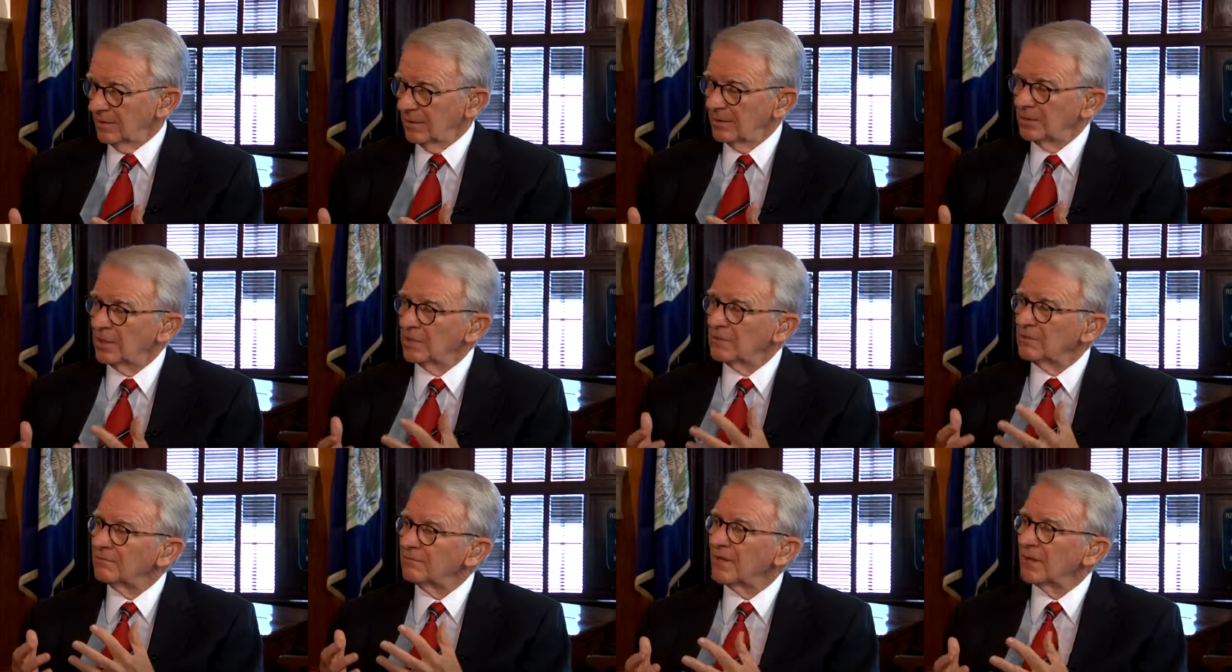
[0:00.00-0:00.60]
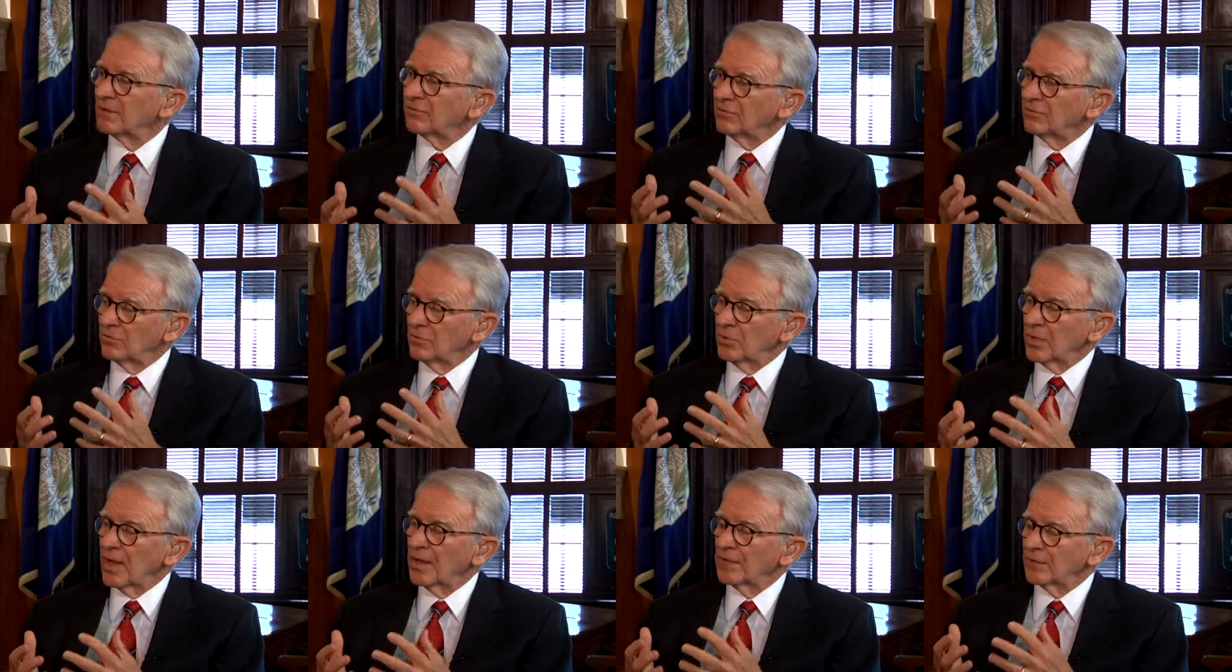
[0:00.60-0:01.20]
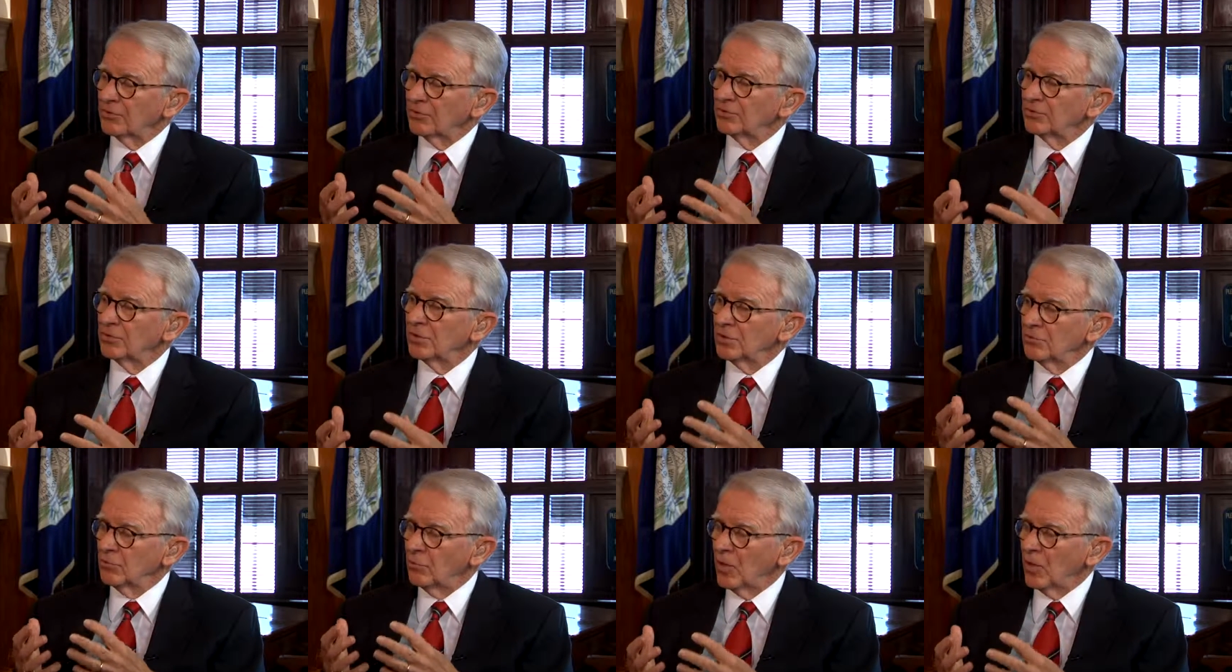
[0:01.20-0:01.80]
It didn't fit. So what I
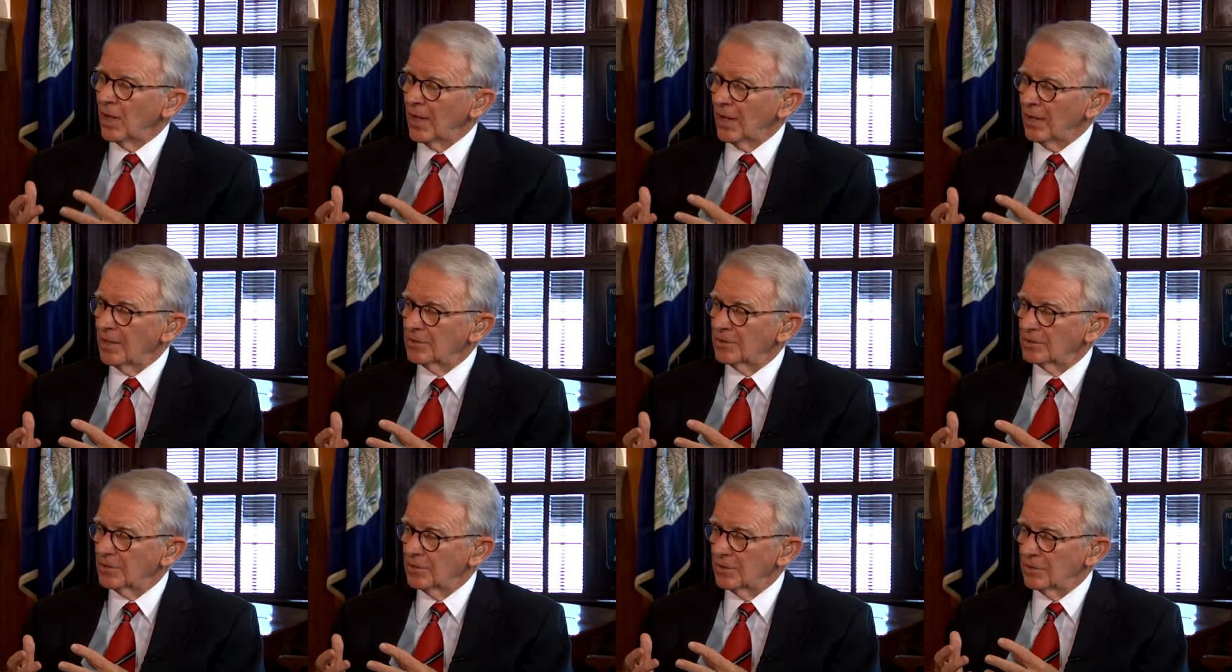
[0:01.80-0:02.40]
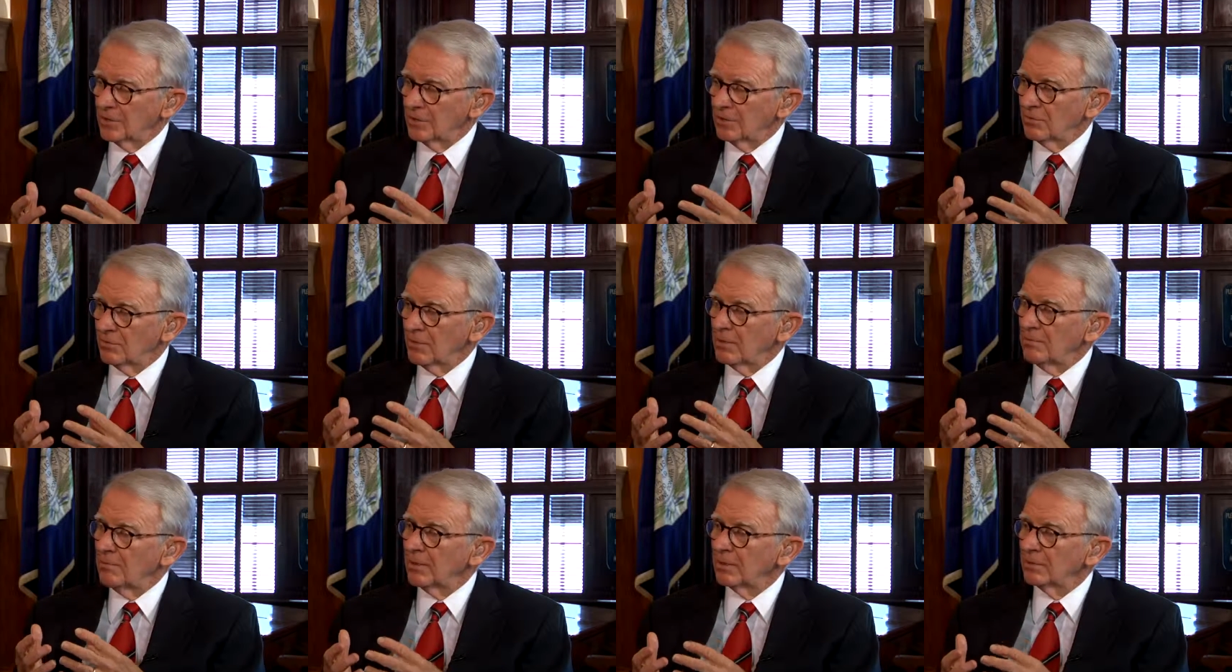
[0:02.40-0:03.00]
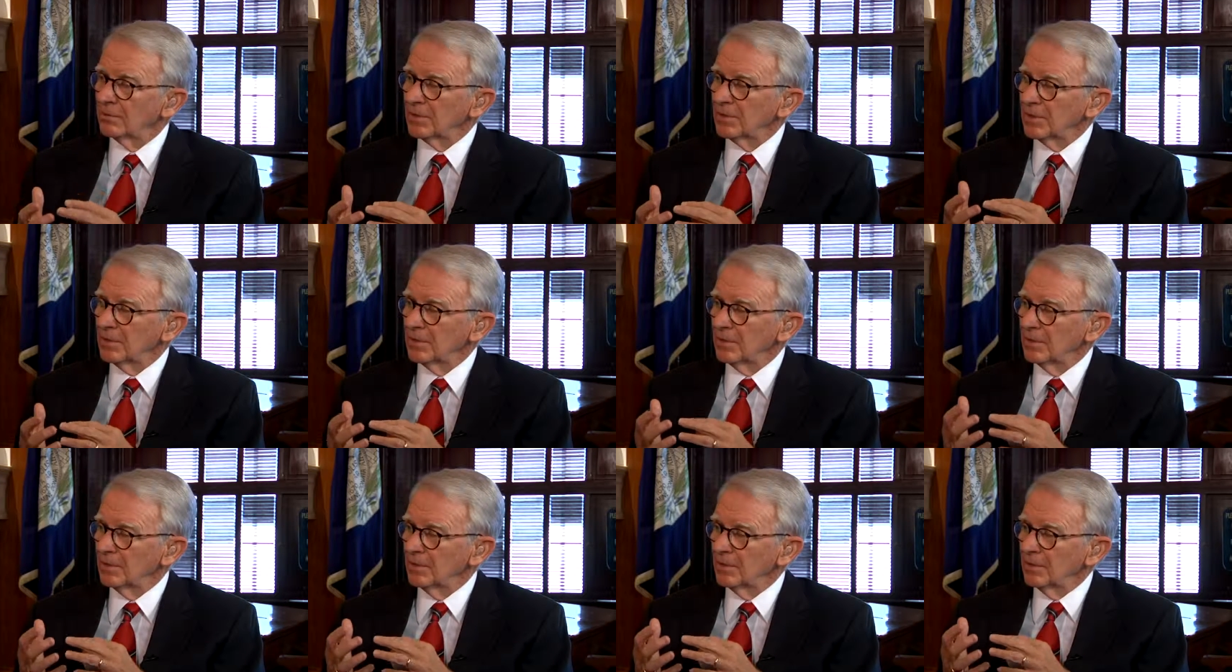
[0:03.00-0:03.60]
understood was, in the
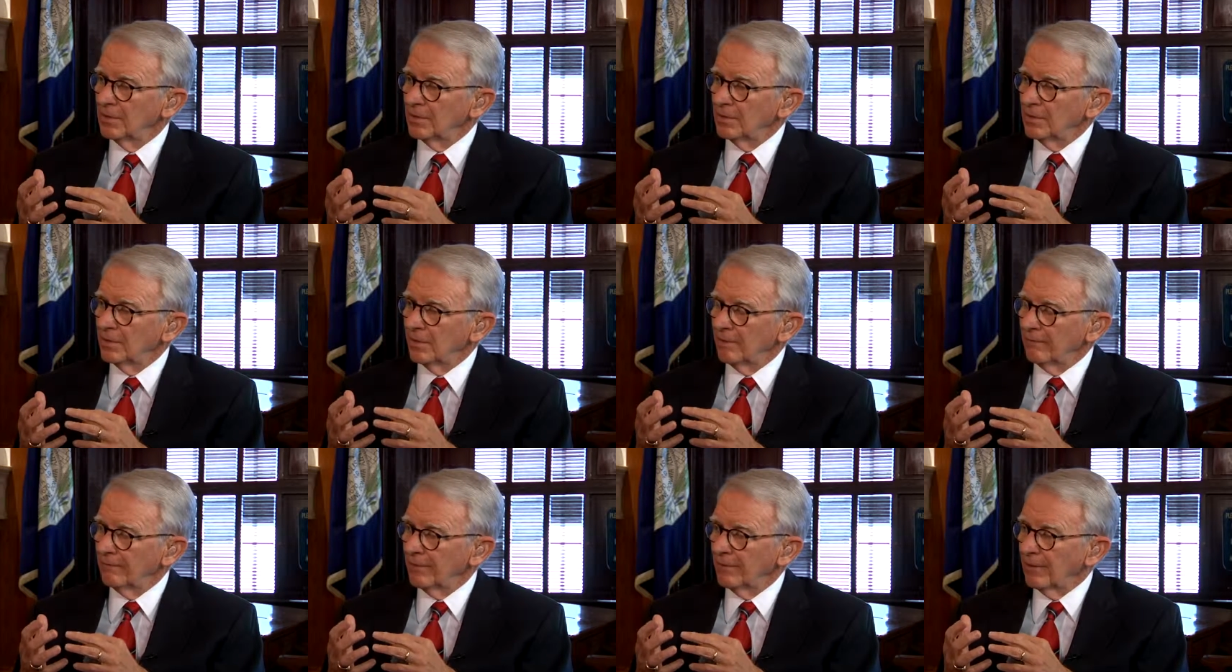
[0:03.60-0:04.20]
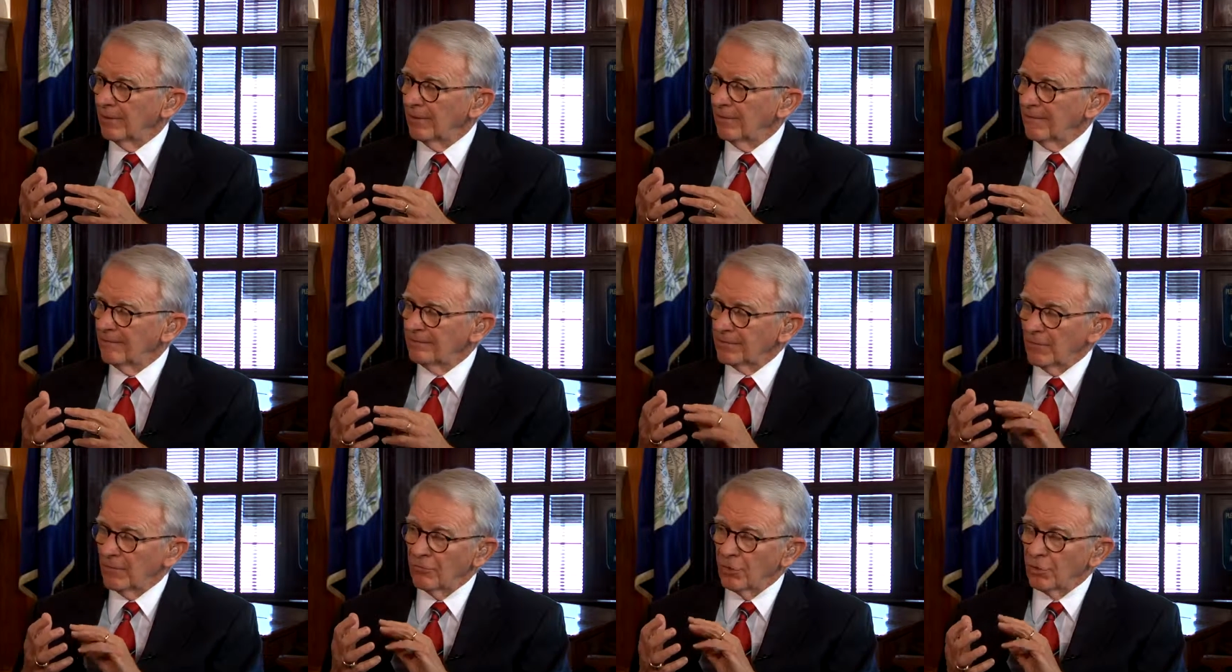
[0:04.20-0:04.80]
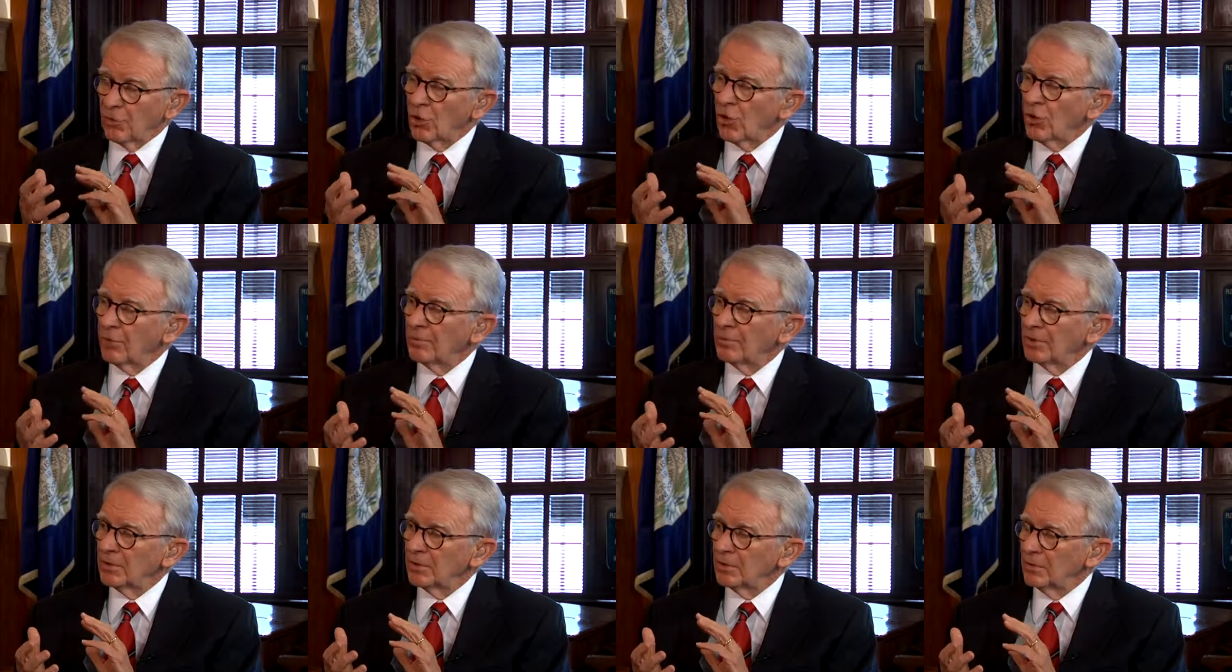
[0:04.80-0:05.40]
rebuilding of an
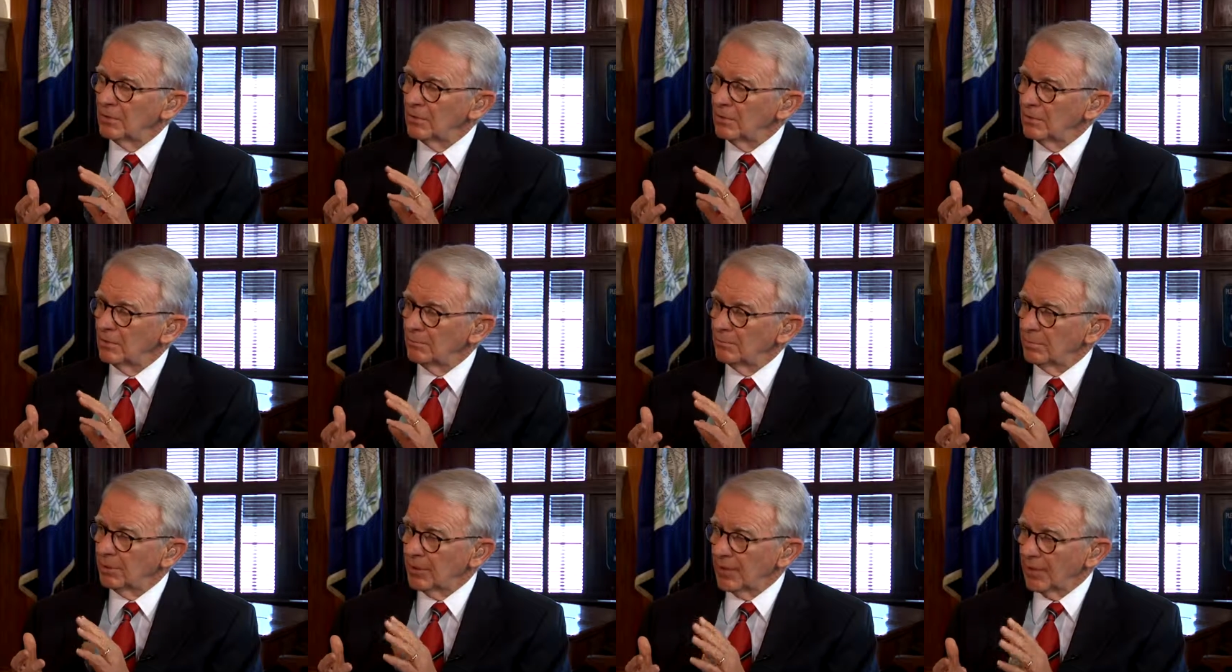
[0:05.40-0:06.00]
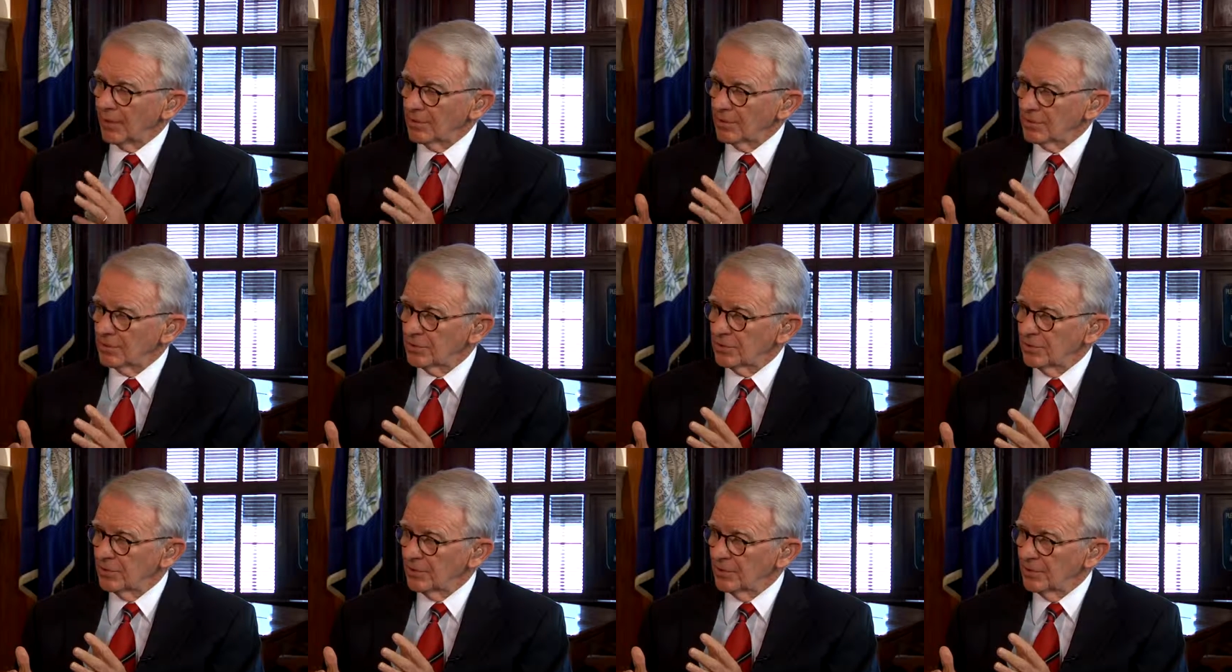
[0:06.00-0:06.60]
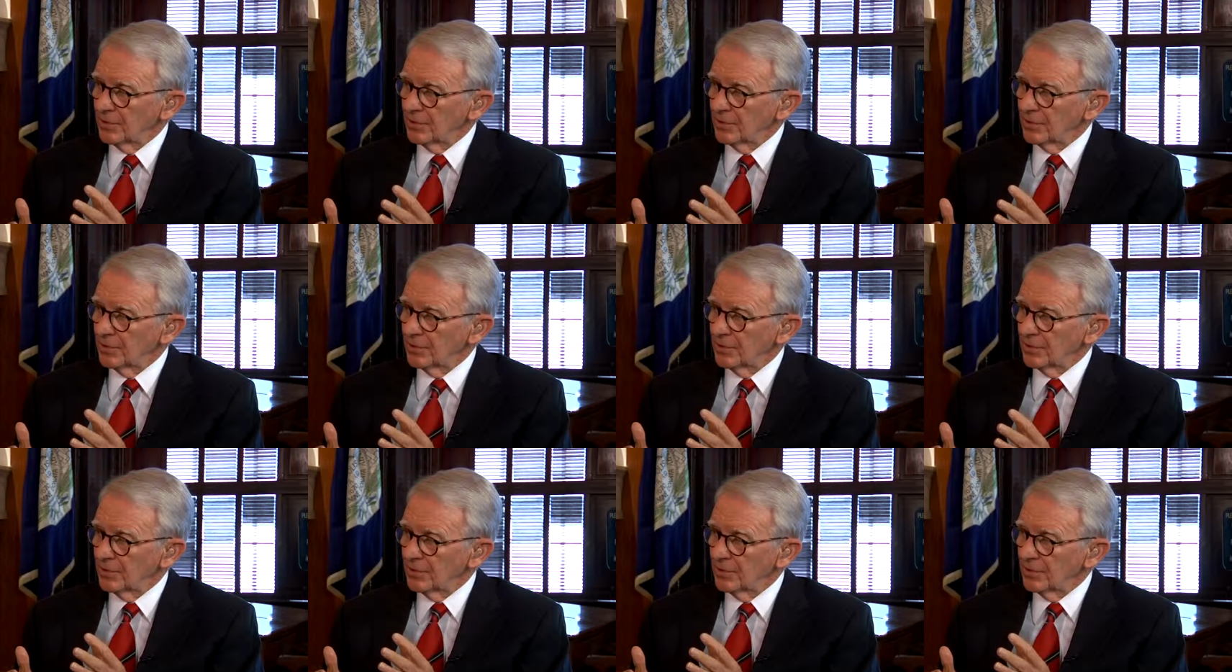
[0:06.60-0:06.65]
urban place,